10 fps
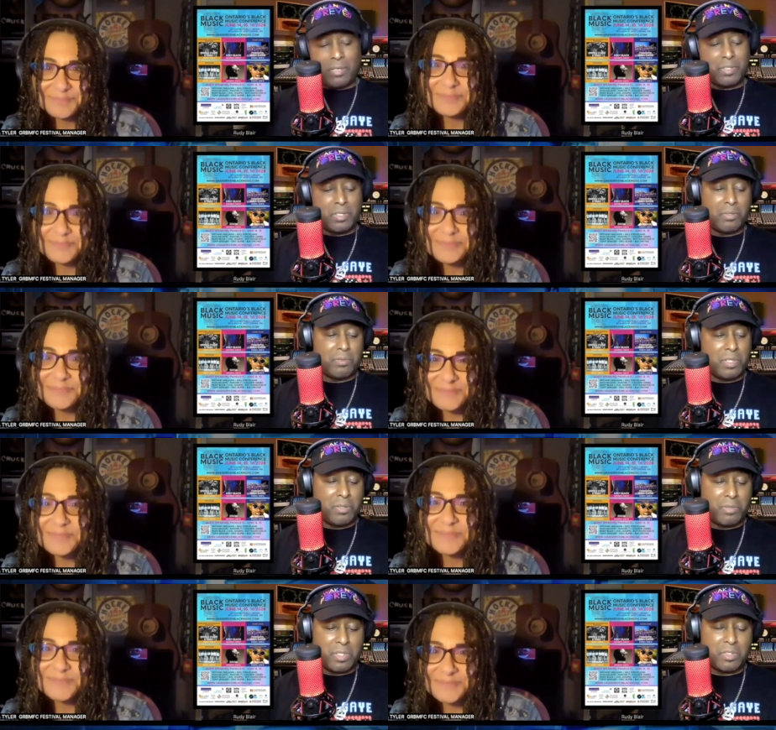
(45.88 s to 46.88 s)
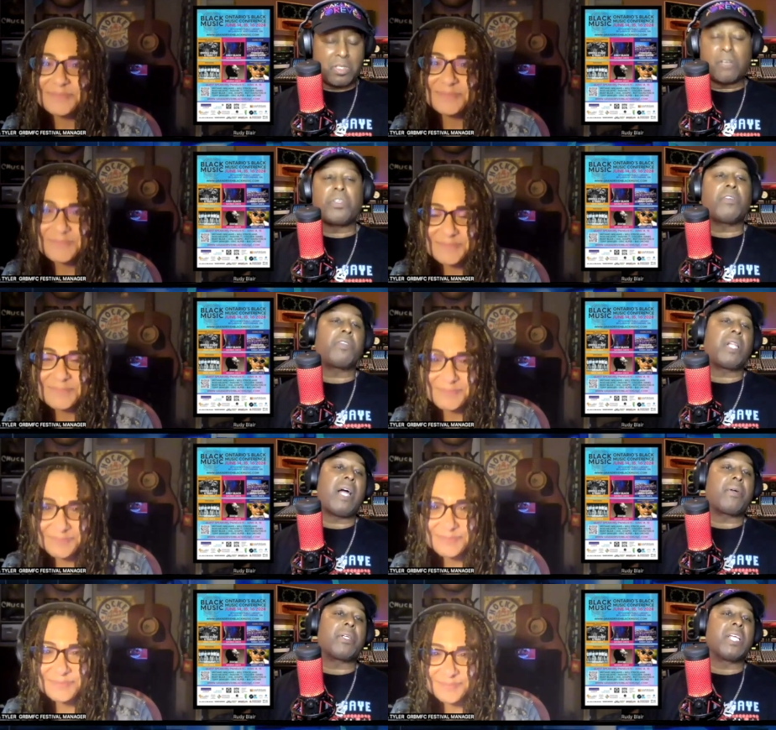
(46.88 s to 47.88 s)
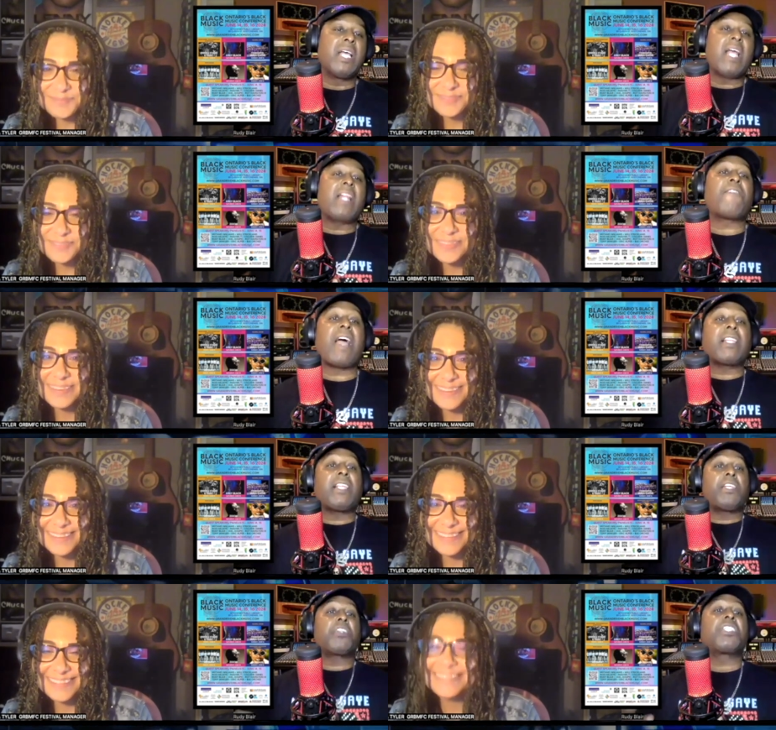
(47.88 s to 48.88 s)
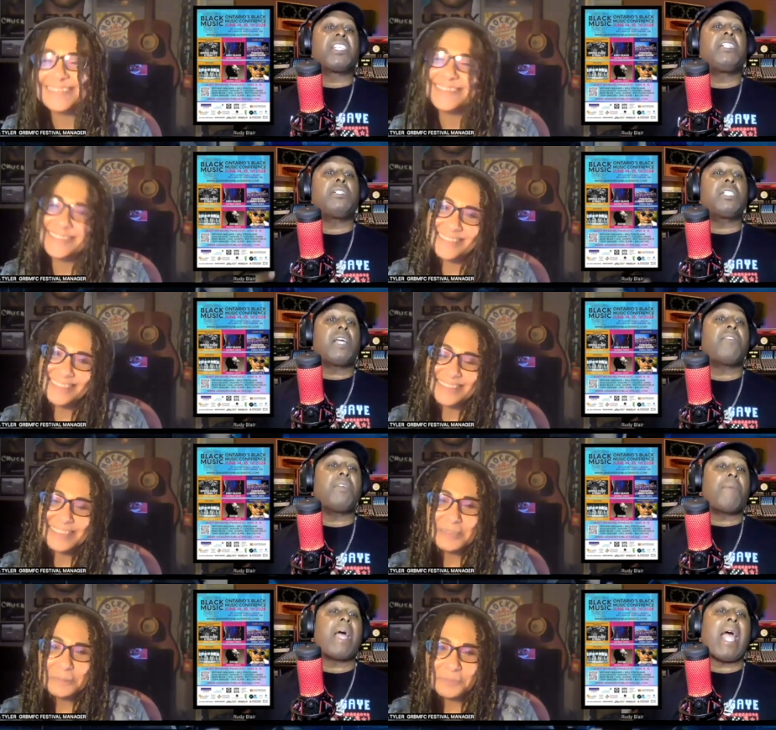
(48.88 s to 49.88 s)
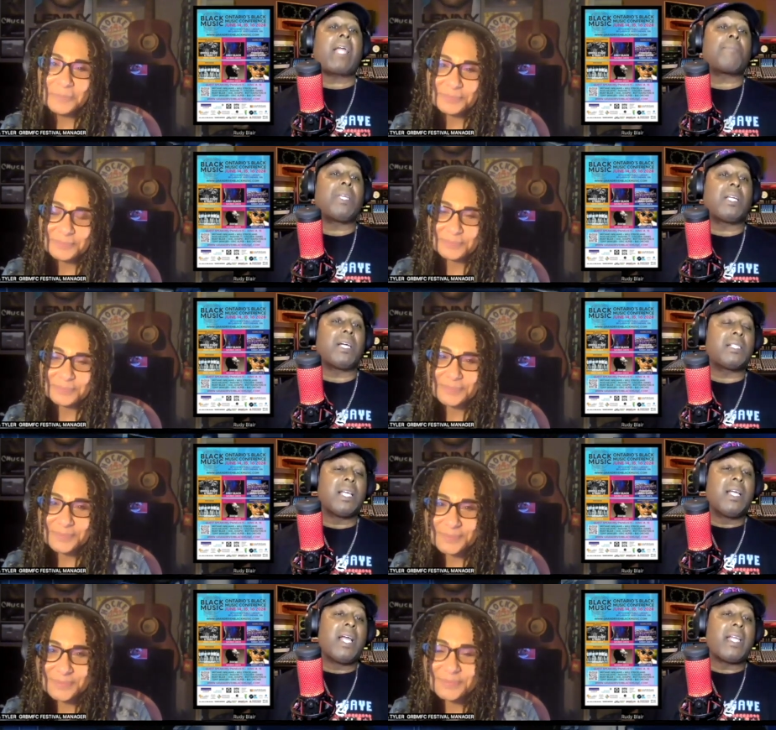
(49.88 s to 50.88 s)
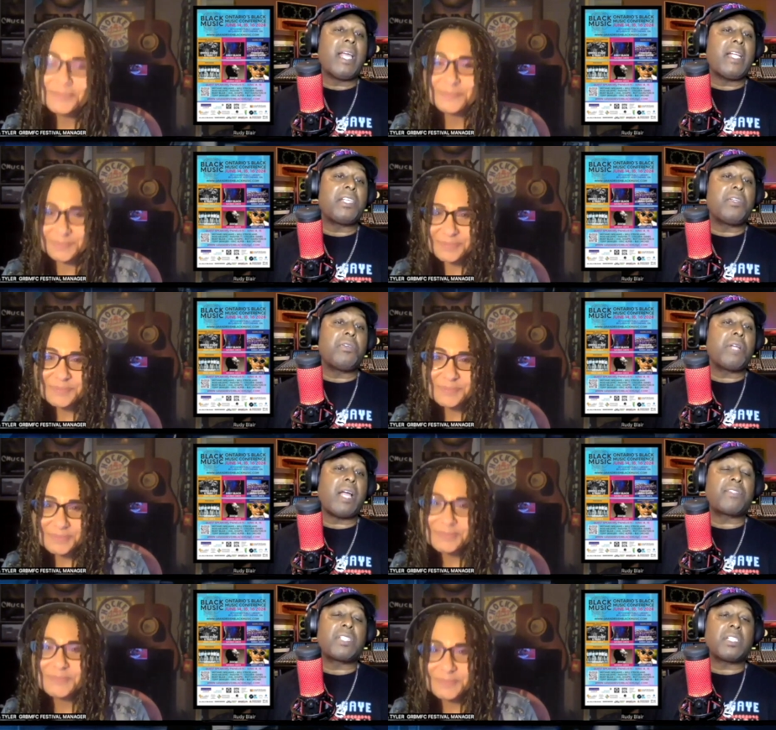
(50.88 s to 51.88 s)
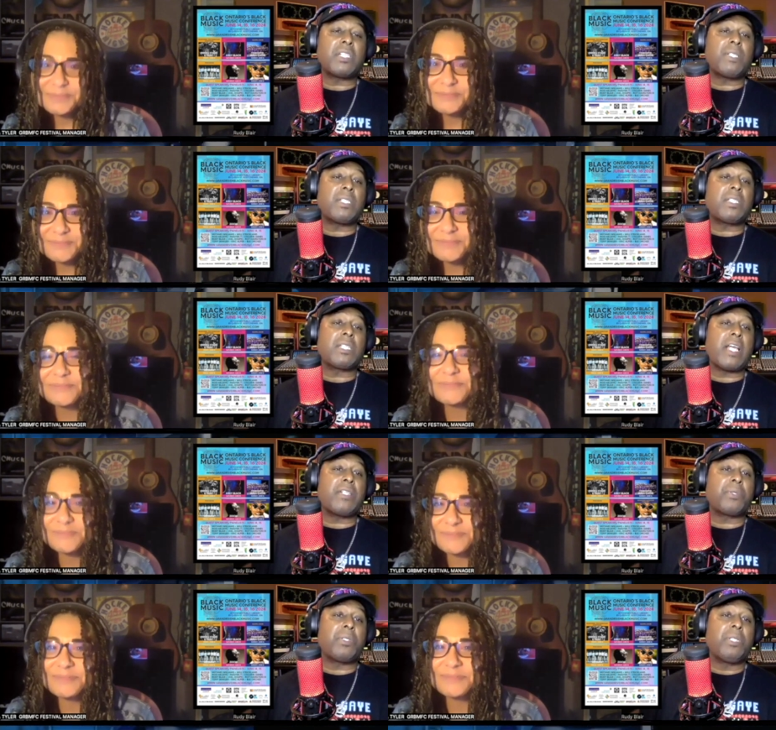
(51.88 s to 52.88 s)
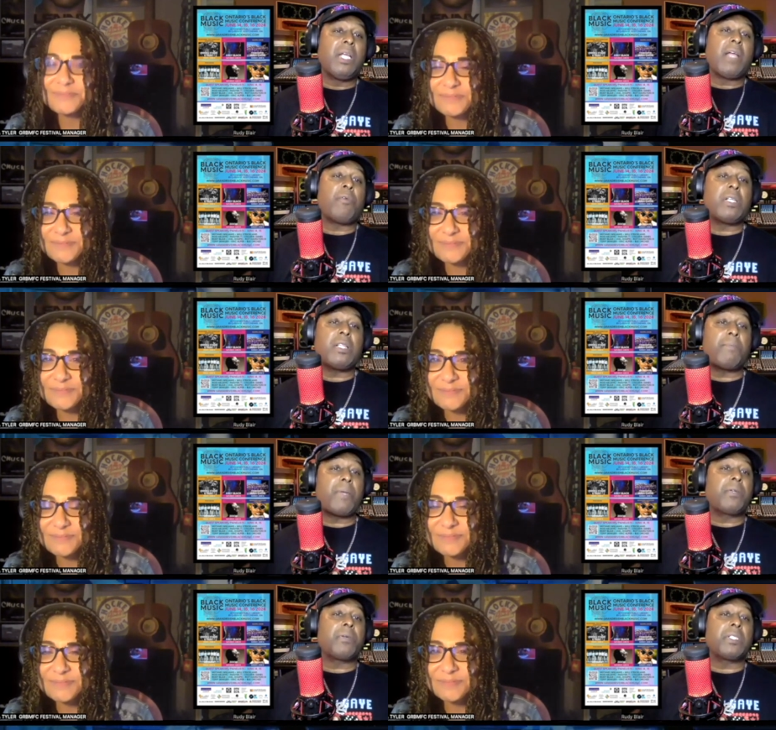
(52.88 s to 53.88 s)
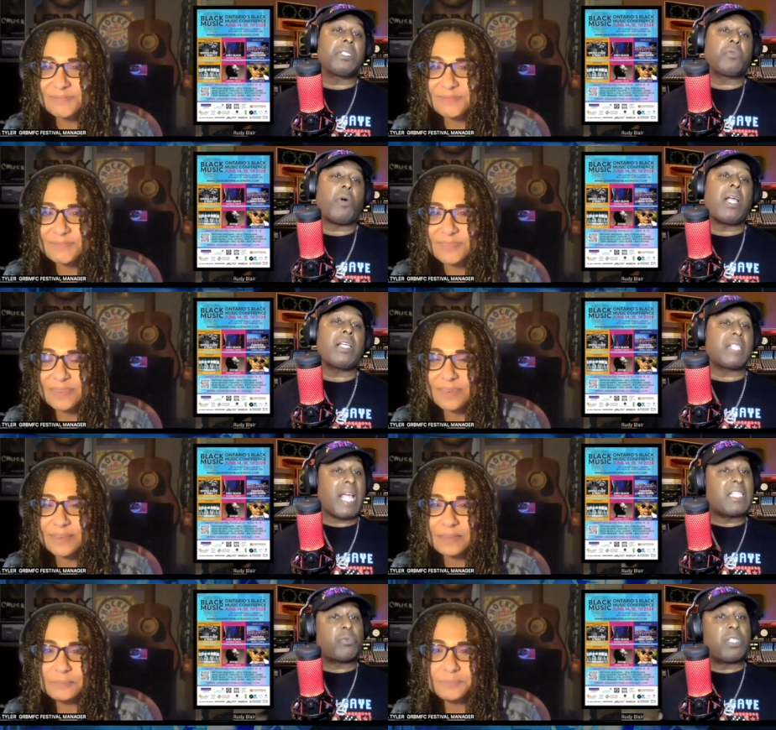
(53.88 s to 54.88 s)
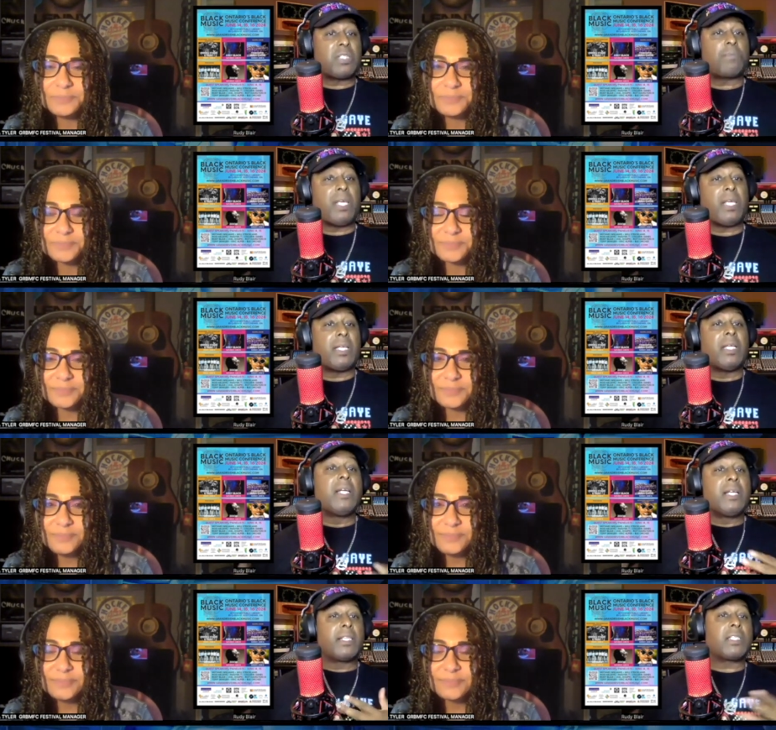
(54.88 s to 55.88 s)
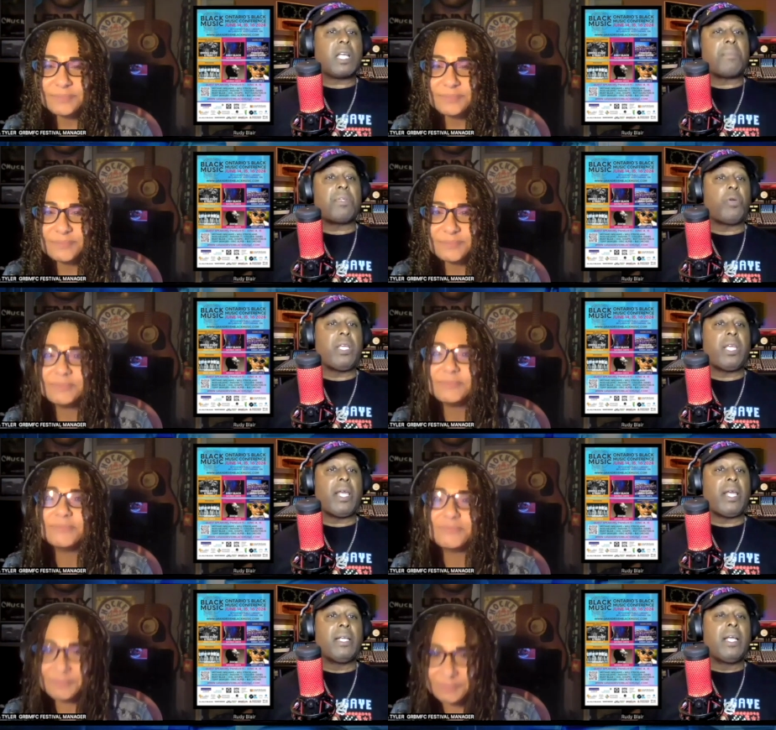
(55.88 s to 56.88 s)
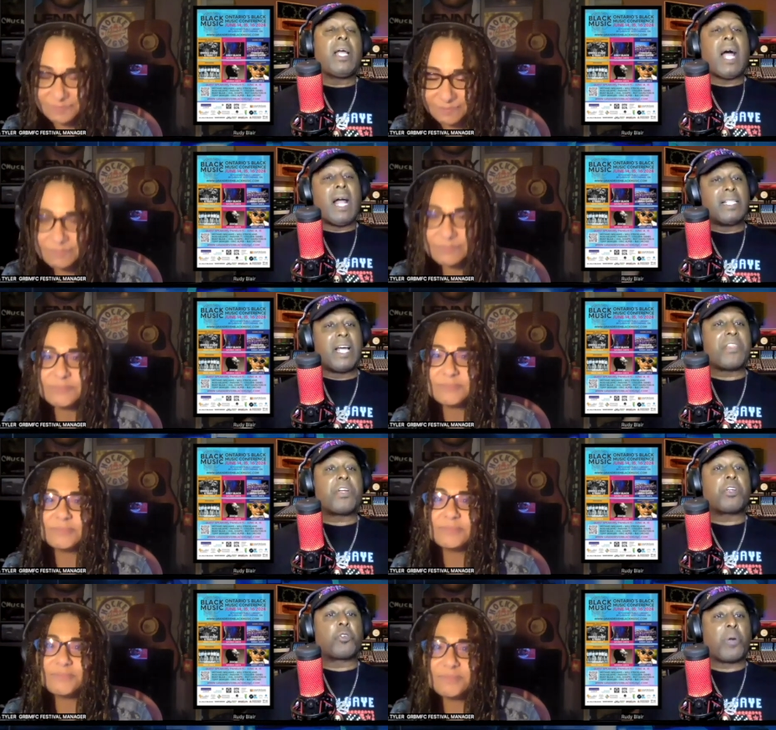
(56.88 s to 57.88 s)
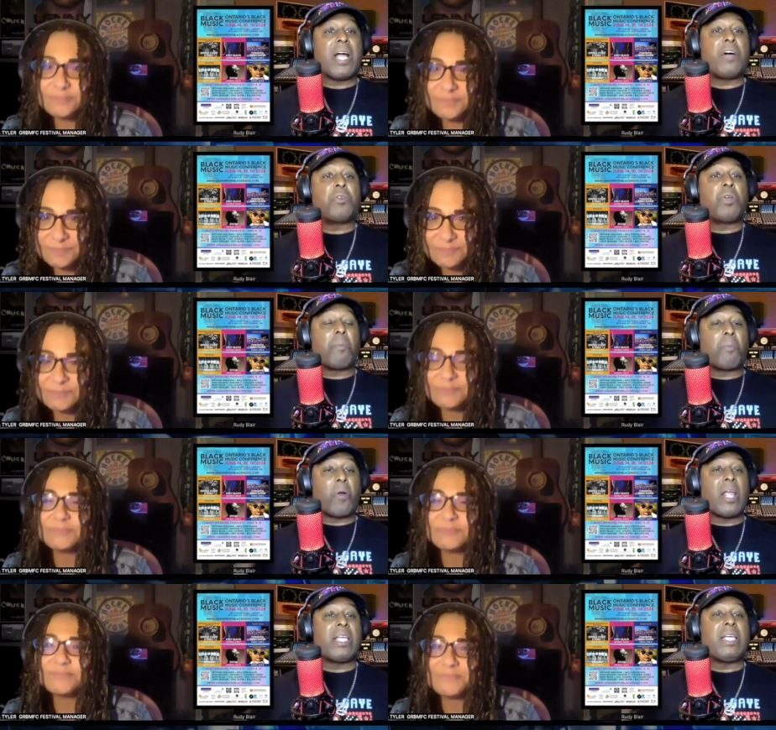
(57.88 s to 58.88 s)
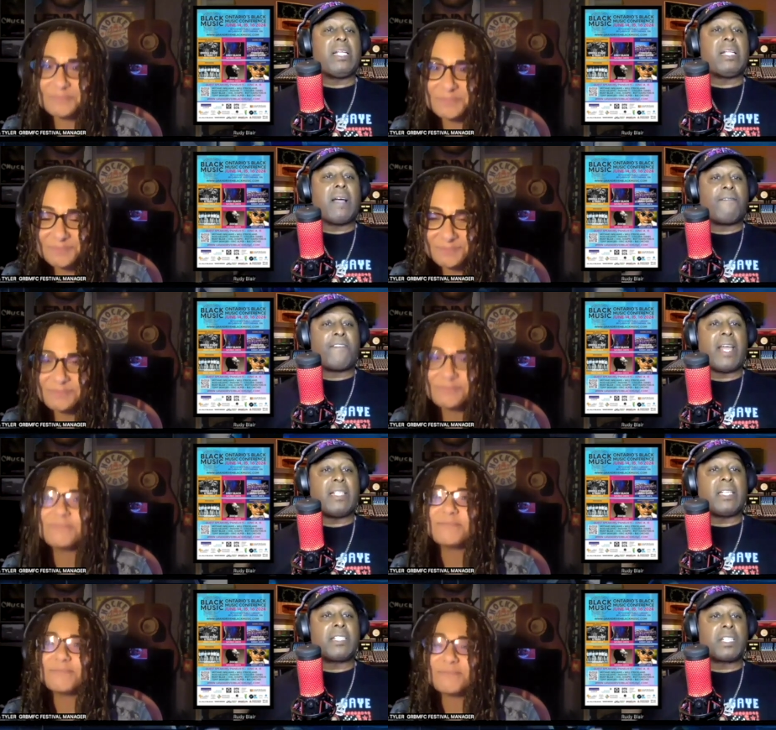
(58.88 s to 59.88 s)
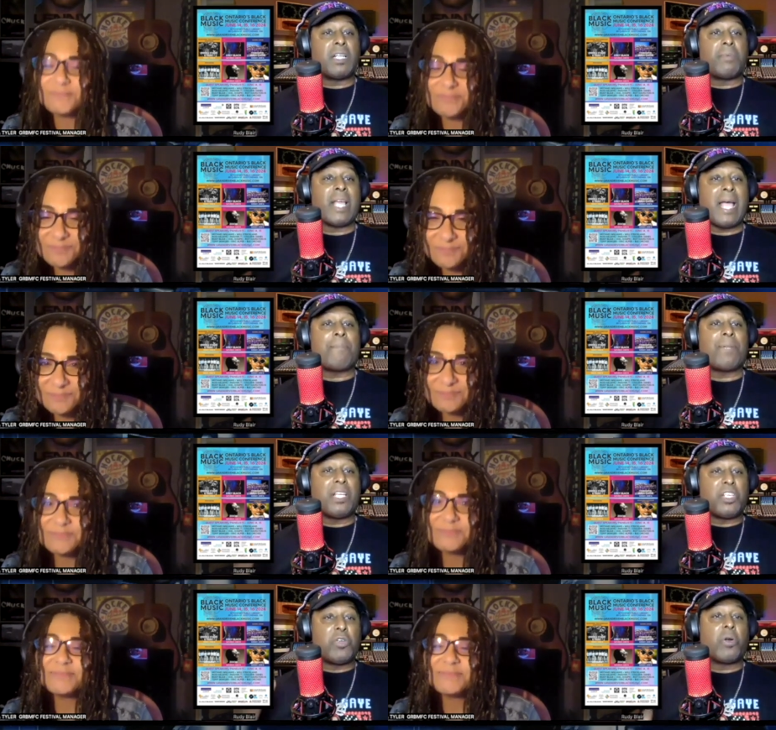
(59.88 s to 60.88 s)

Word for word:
Speaker 1: you you deserve your flowers. And the fact that you're still giving back because again, you have such a busy schedule and one of the big reasons why is as we speak this coming weekend another groundbreaking event is going to be happening. You